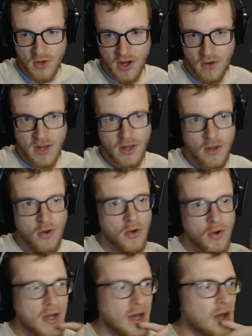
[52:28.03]
out and
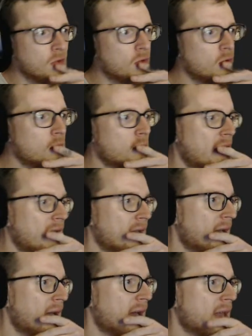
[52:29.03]
learn how to make
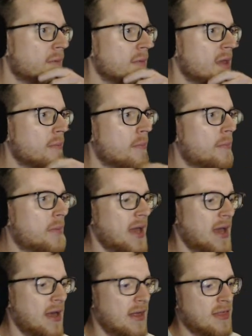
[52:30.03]
enemy
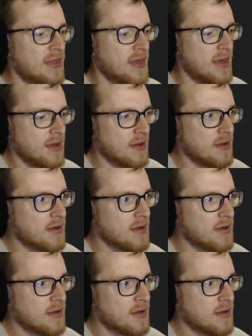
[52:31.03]
pathing.